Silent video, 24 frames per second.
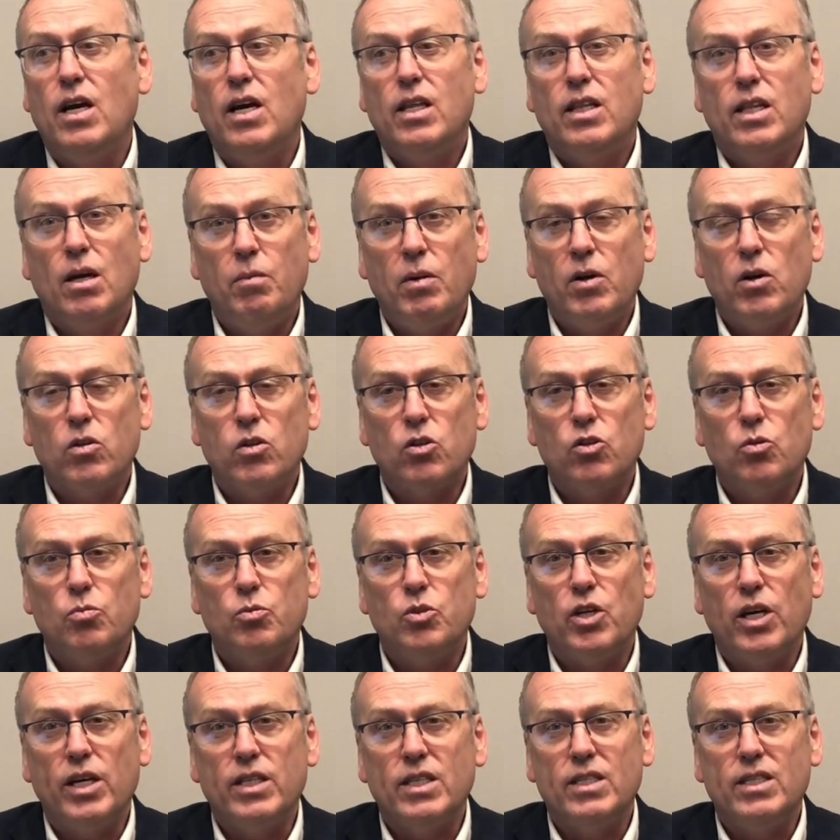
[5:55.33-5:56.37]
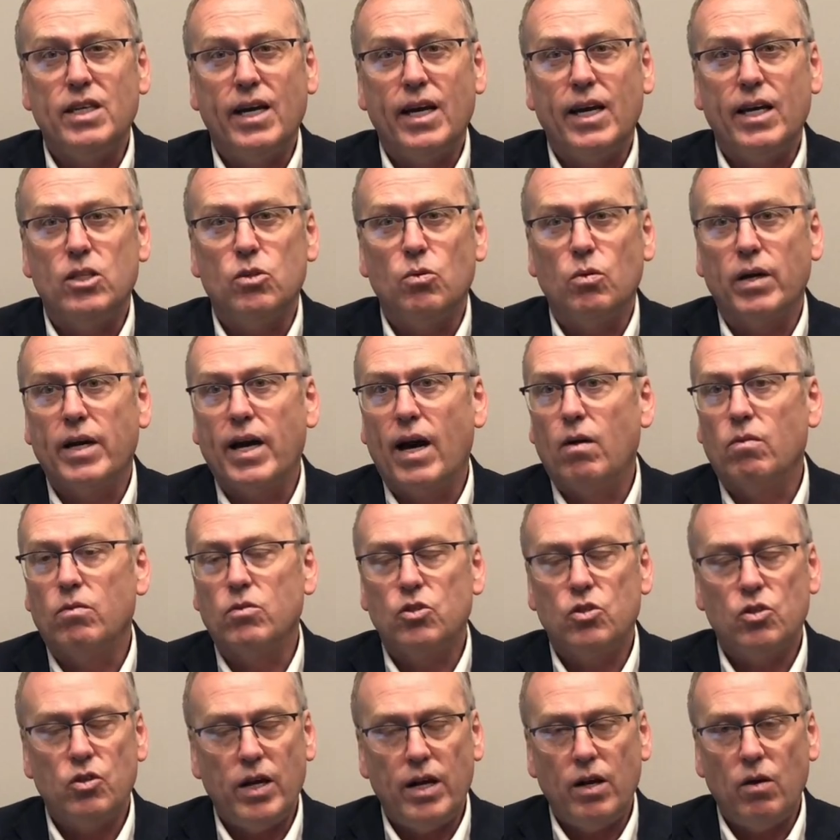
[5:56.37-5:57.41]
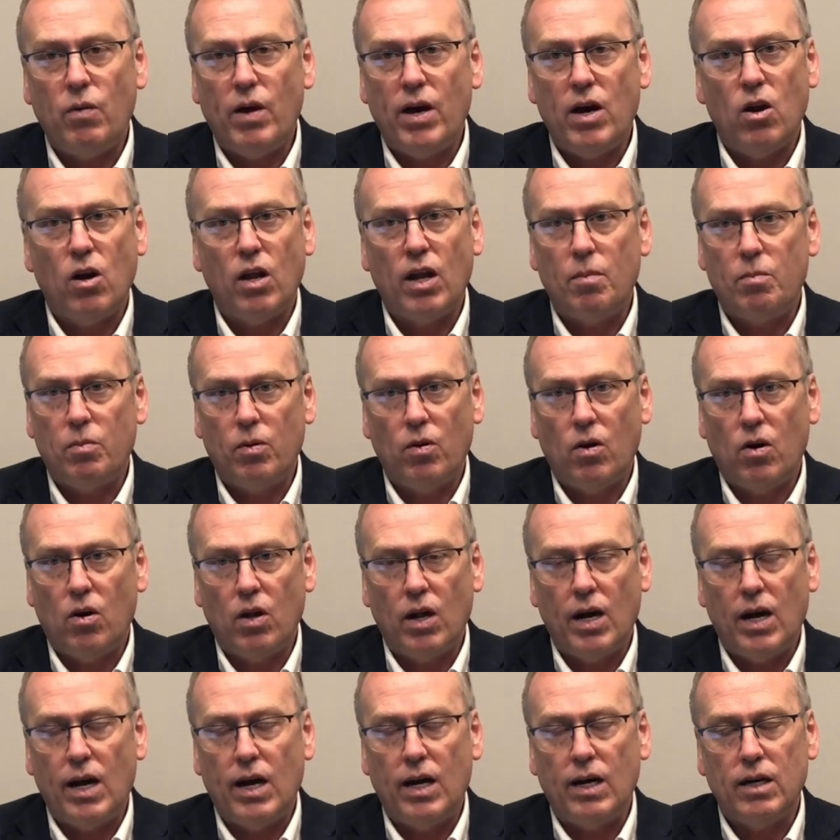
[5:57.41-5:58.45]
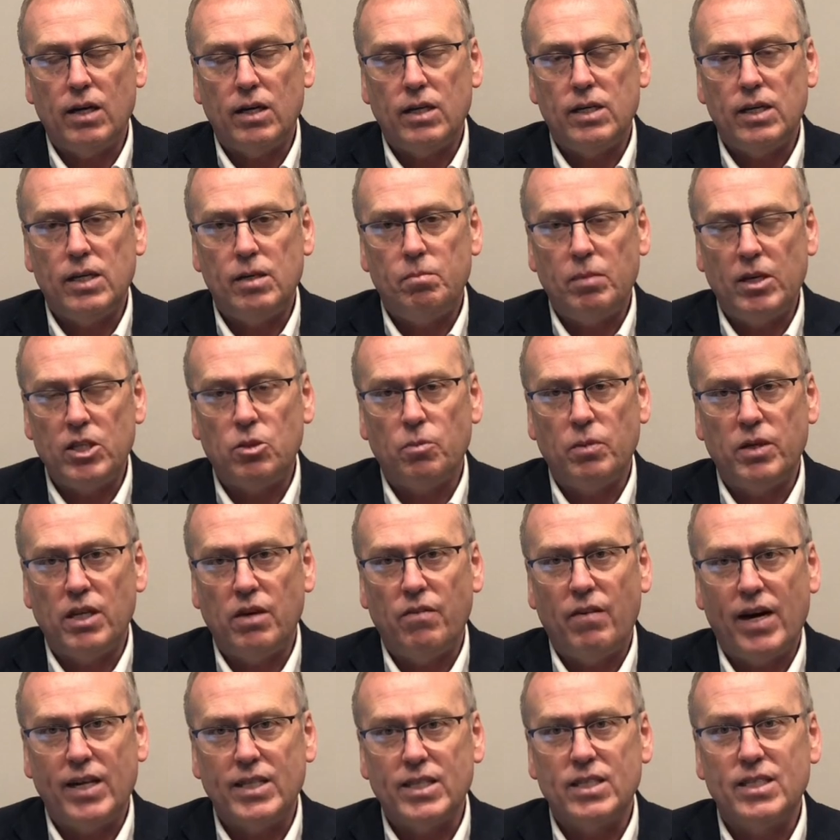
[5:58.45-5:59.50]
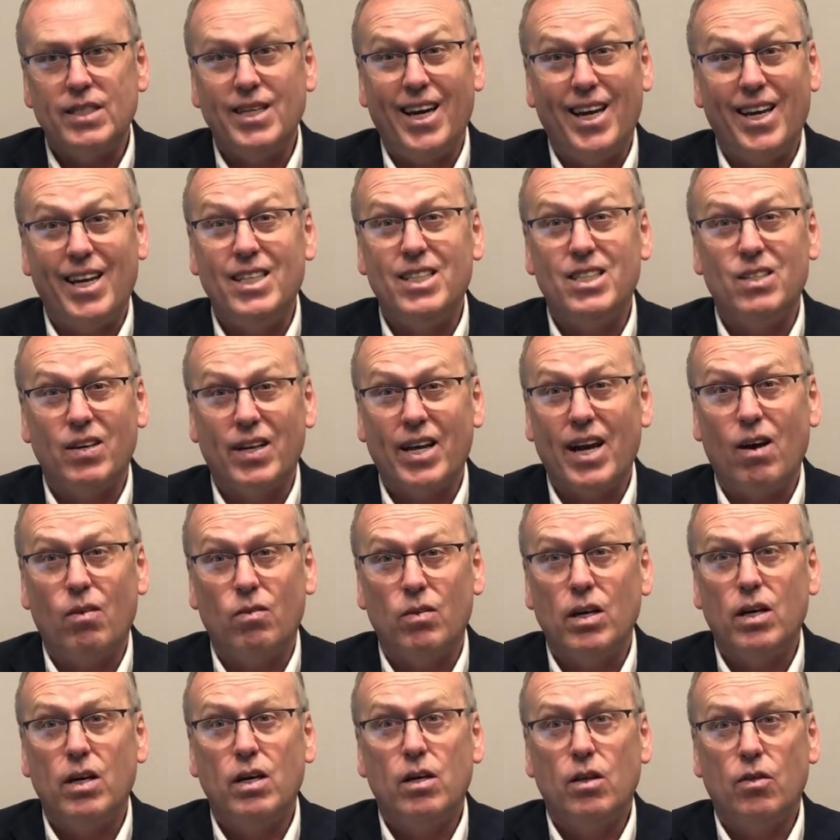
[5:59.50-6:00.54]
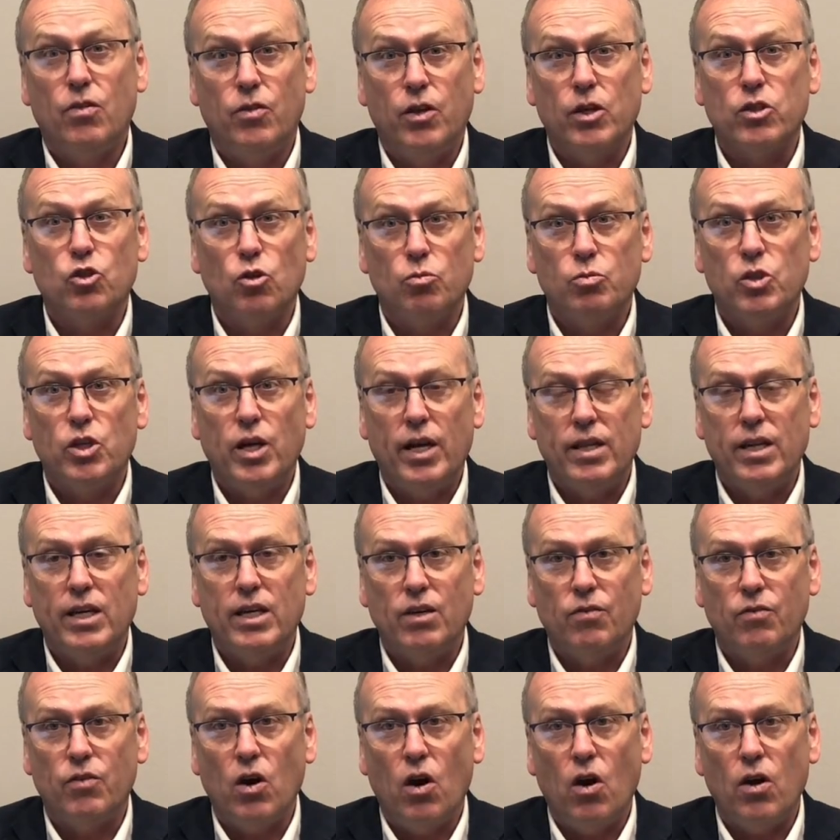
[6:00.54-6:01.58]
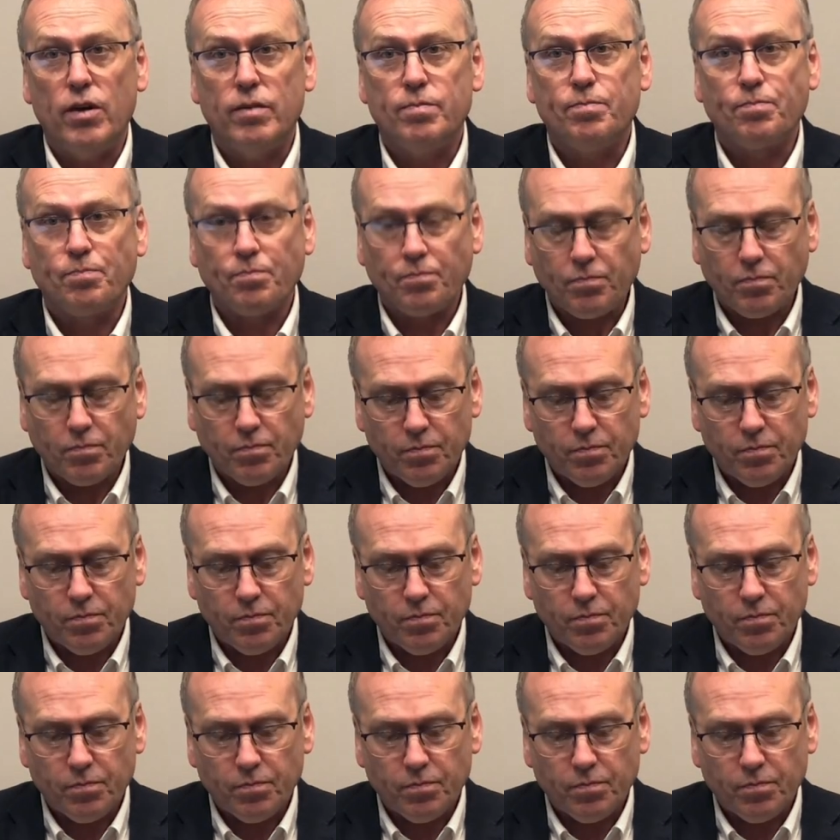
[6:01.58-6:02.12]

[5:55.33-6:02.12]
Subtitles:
Then we've got the substrate to take into account. Straight away, all our measurement devices take into account the substrate that you've got.